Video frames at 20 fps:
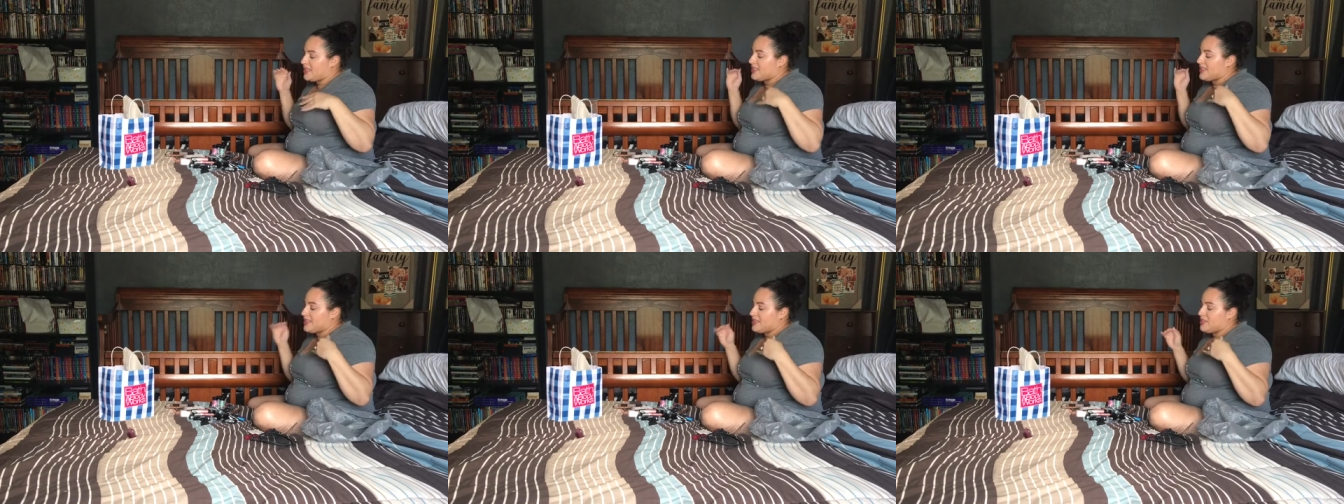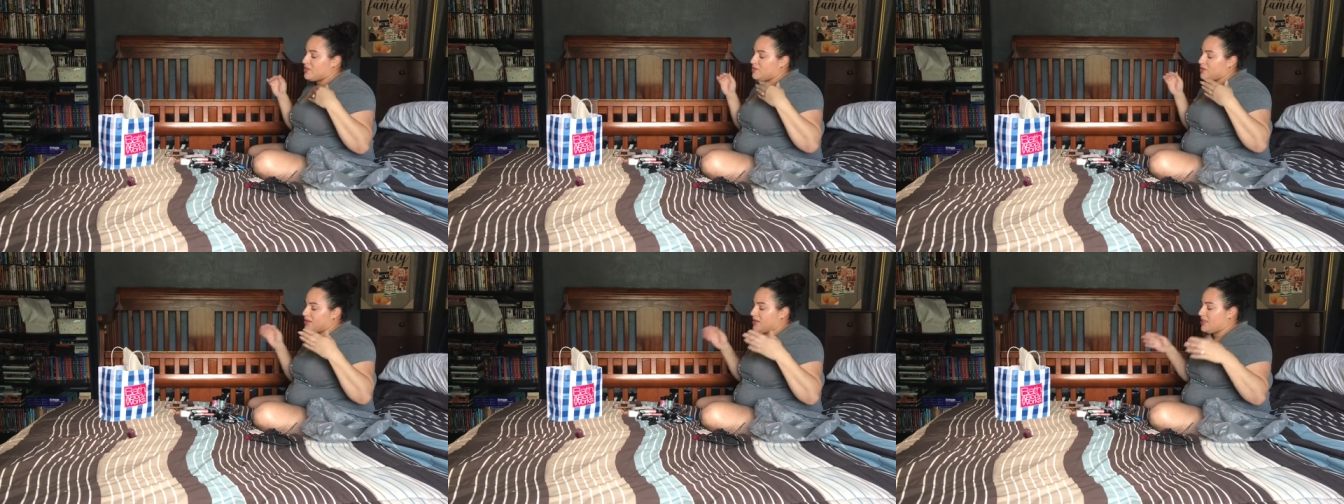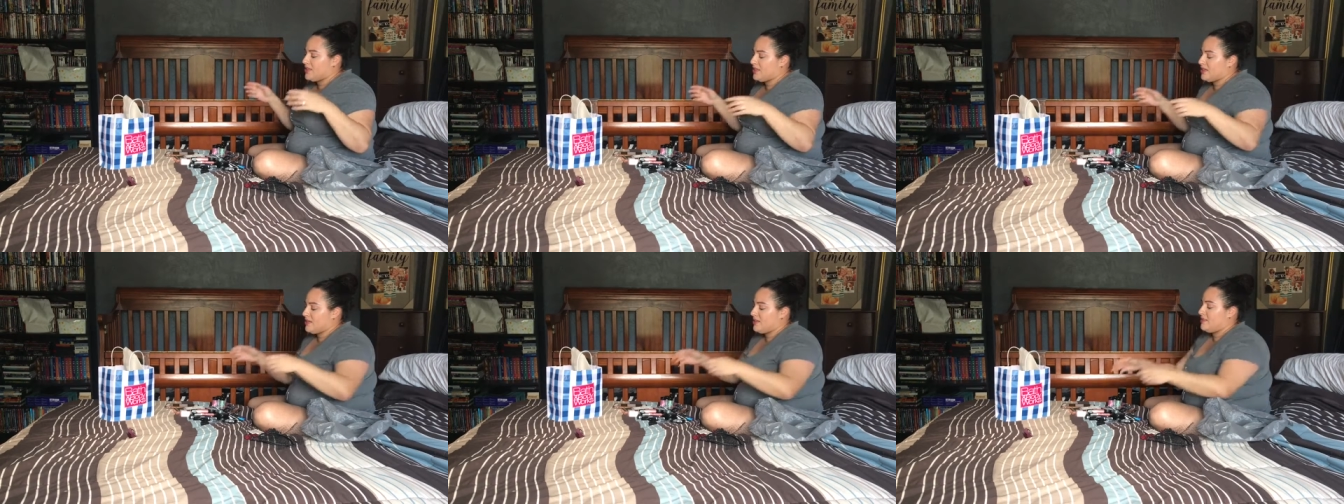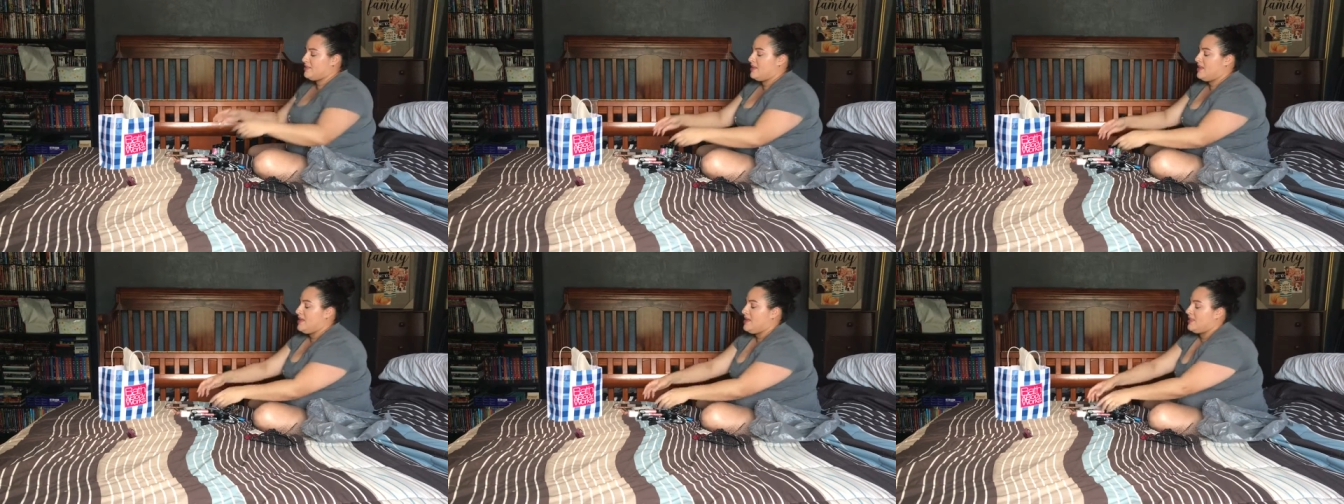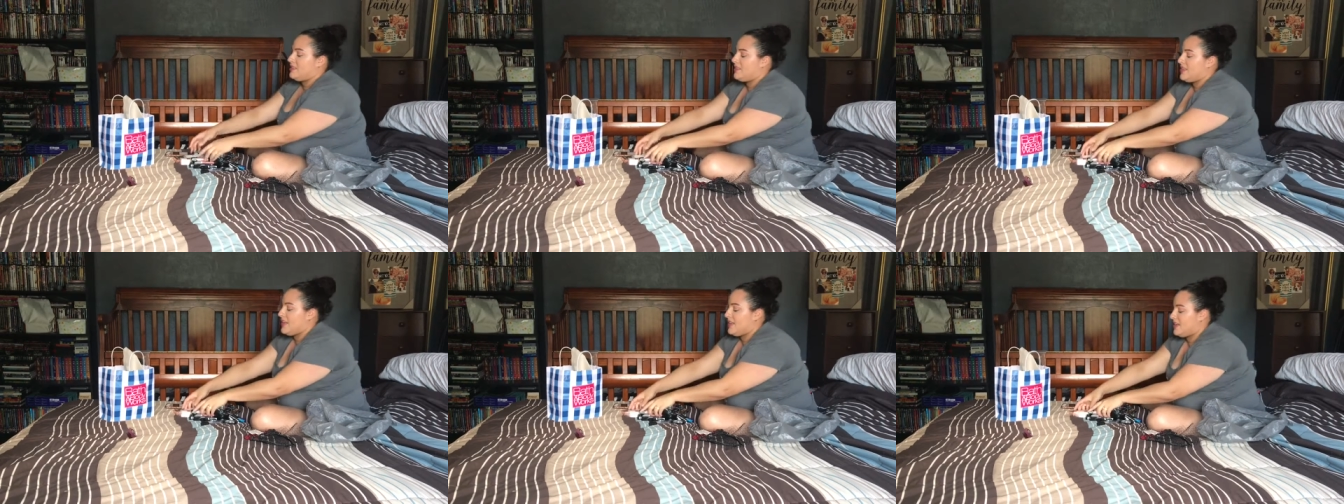I think the only thing
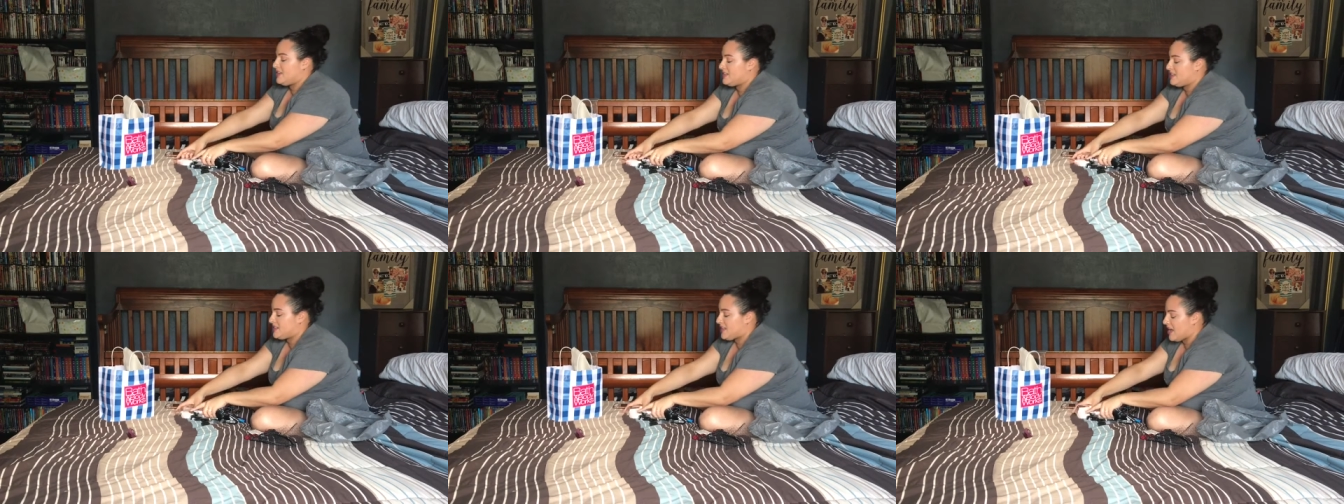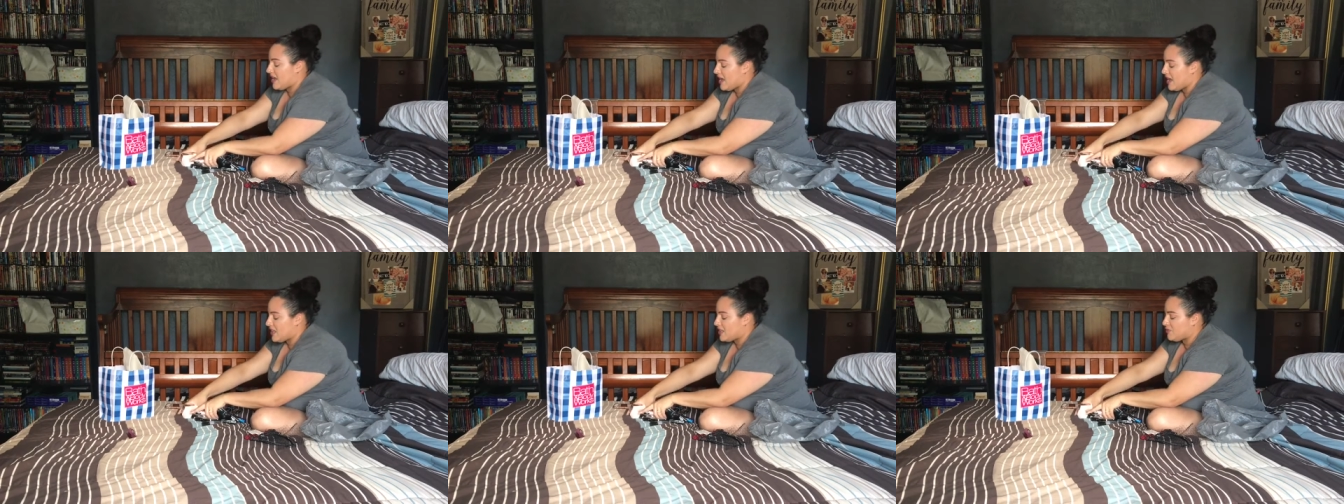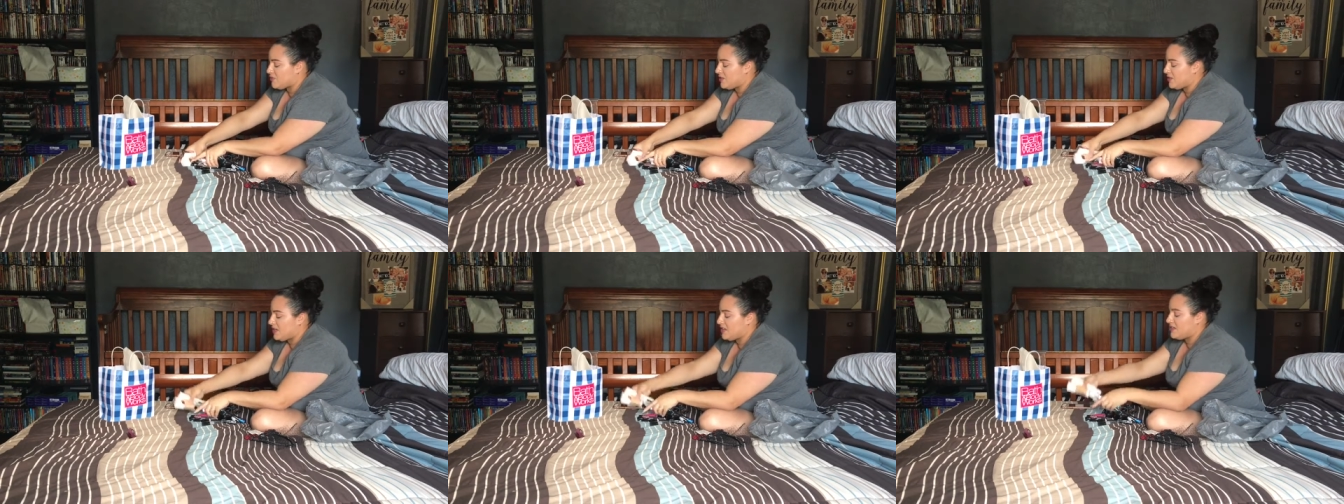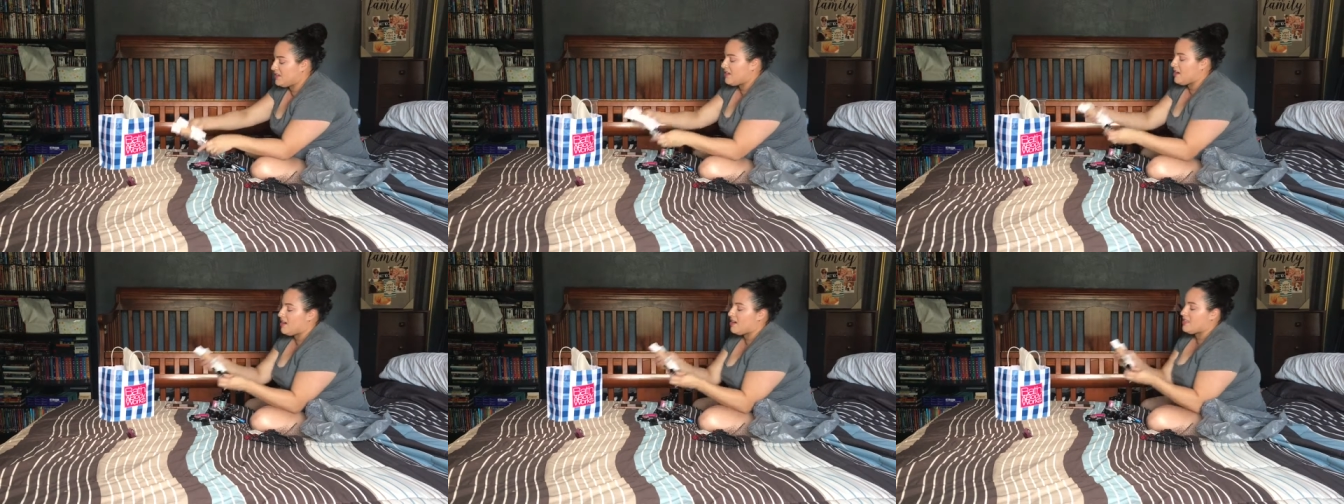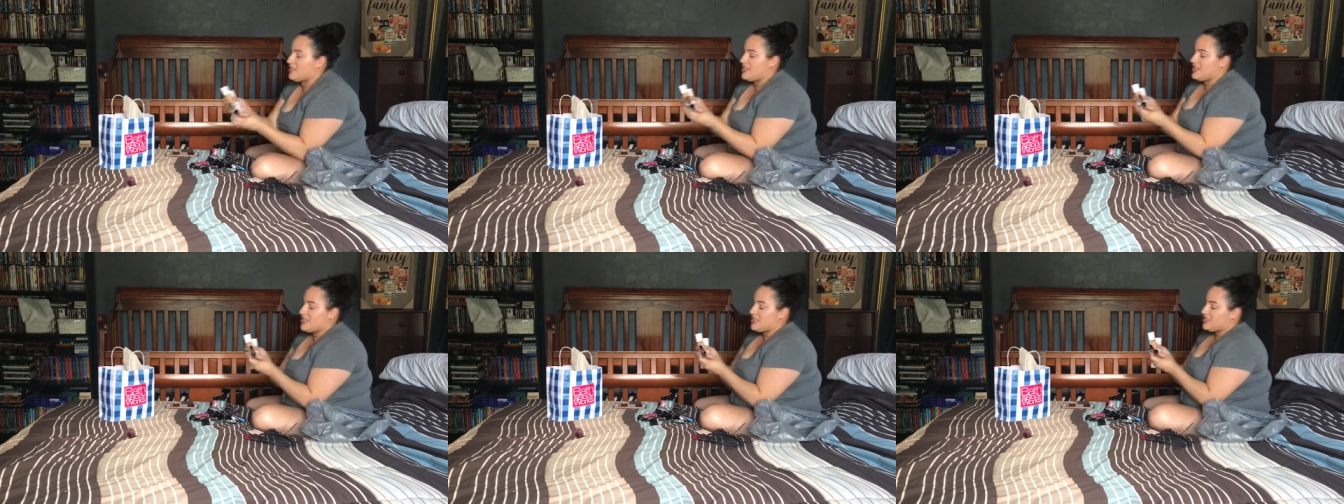that is not Halloween
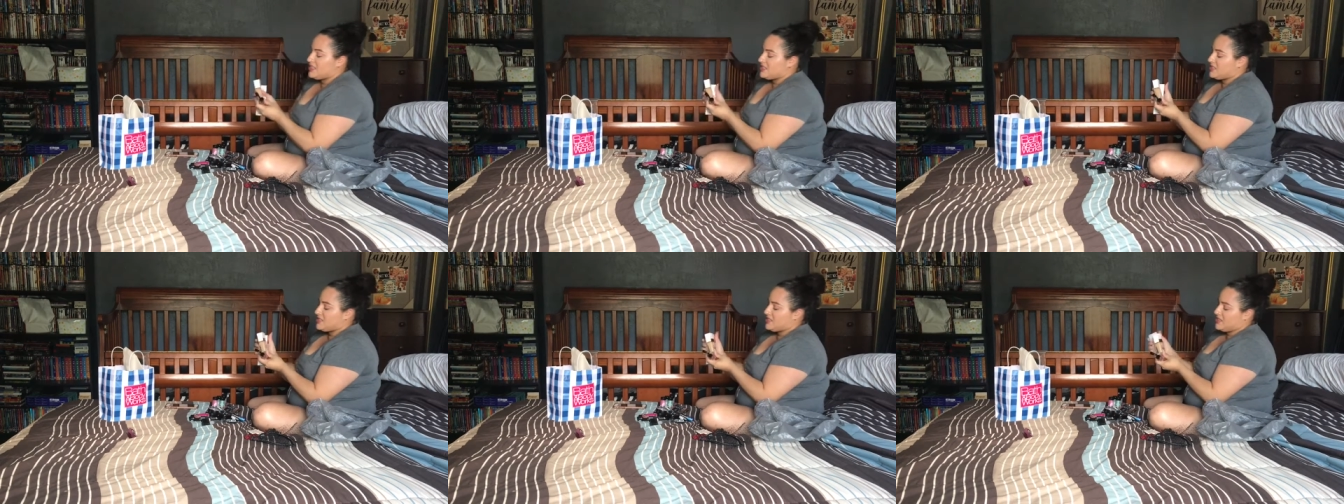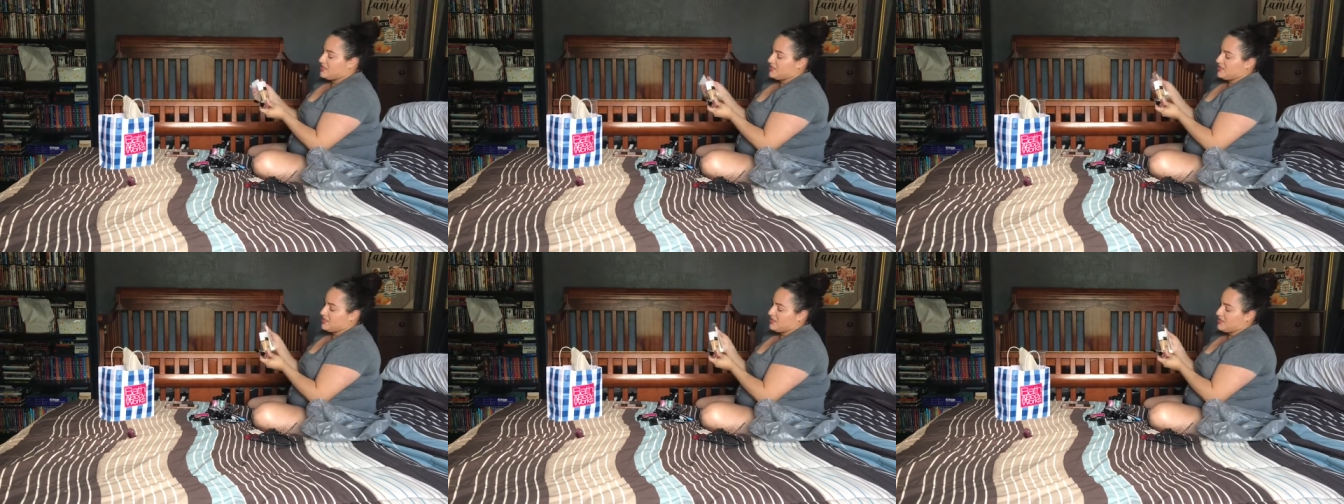are these